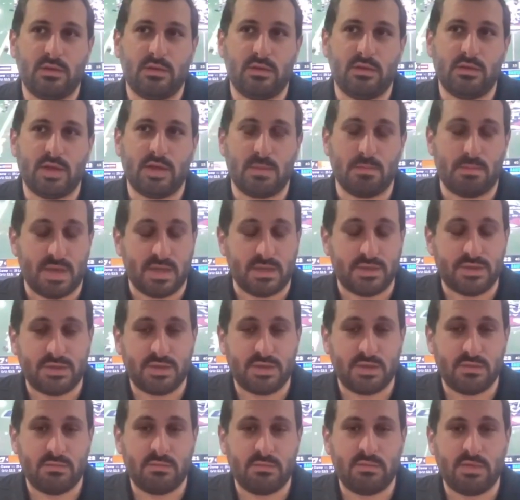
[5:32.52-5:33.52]
they benched
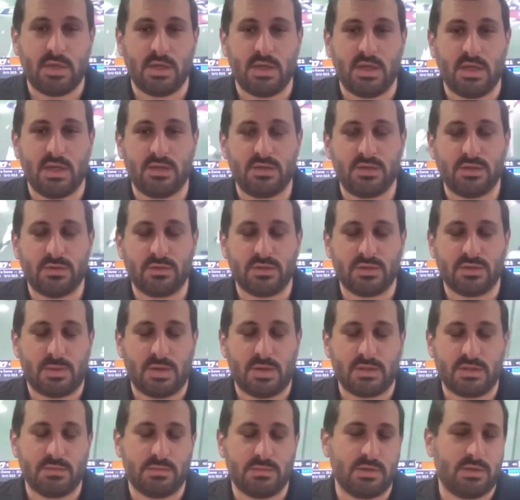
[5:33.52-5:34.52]
him, and he took
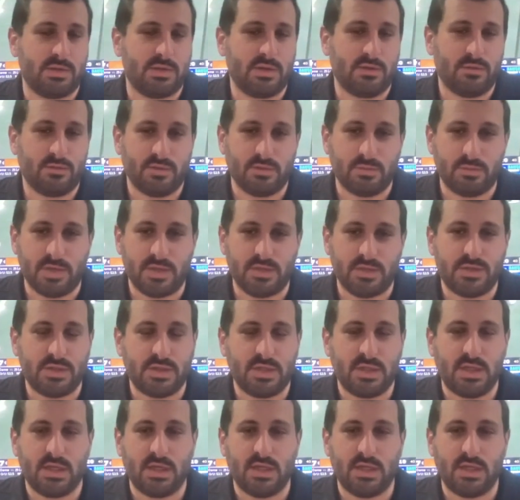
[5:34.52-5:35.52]
responsibility for the
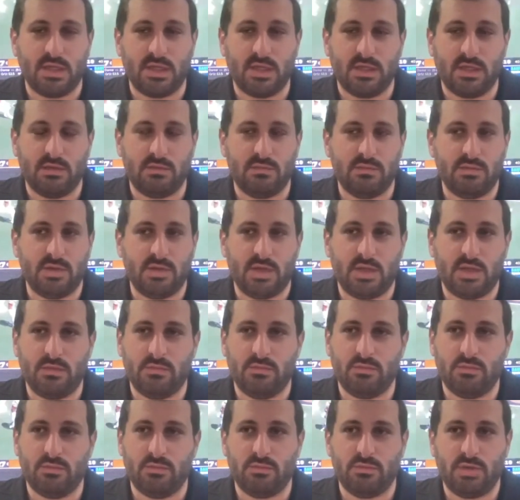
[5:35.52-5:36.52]
benching, and
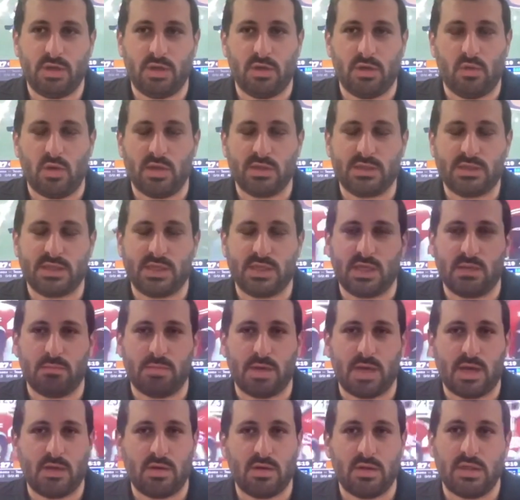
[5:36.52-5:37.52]
he wants to get
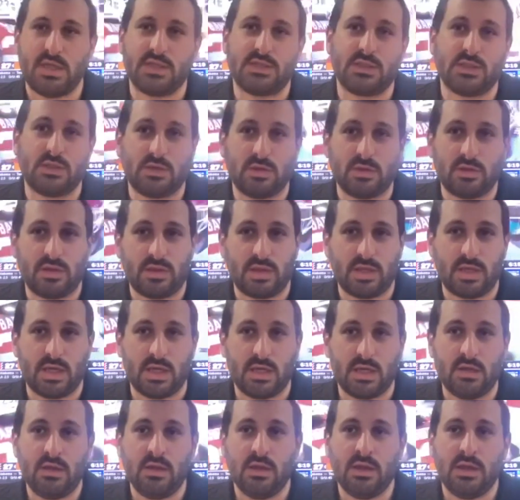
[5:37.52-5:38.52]
better, and that's a good
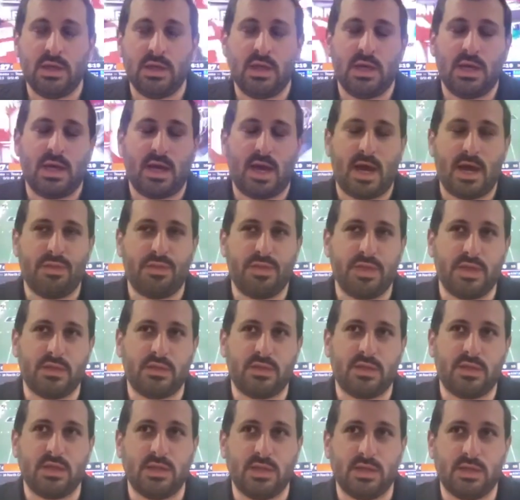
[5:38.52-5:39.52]
thing. I
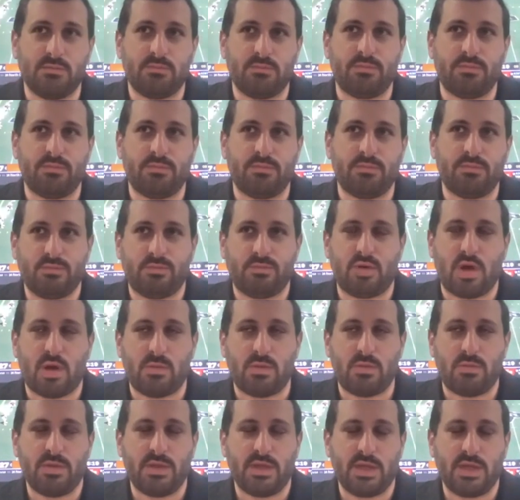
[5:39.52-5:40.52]
think that it
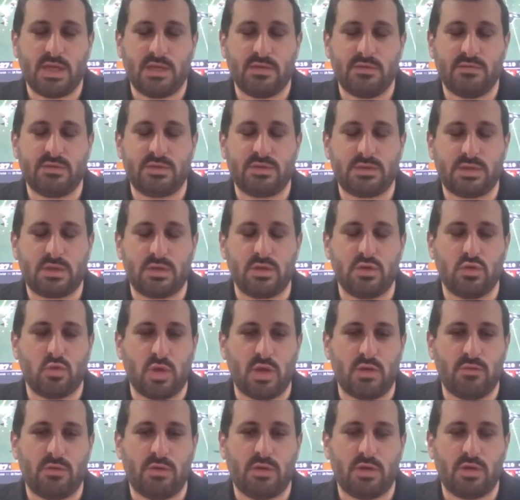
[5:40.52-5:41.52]
probably gives
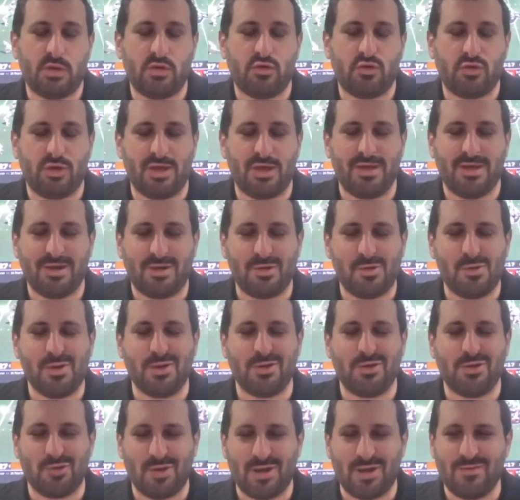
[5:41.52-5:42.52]

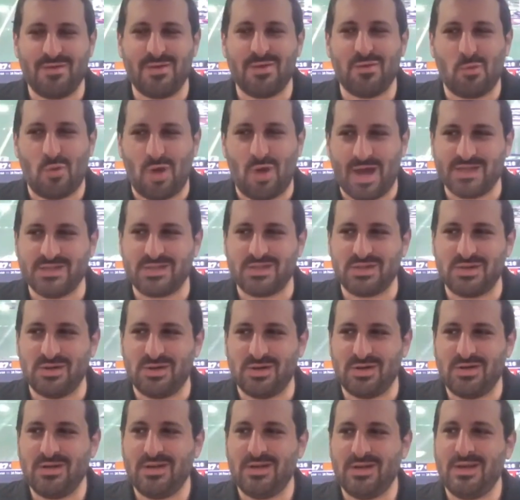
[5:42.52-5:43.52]
Quintravian
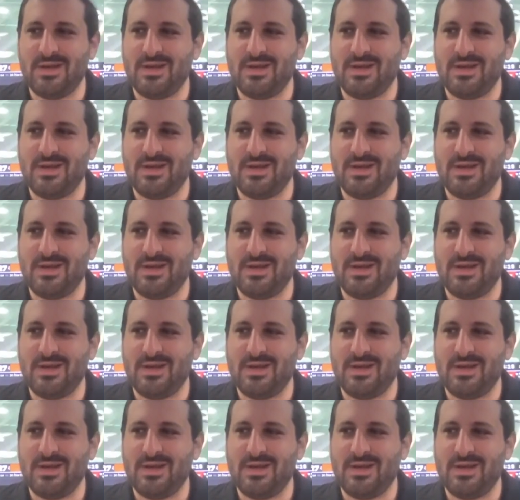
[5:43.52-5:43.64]
Wisner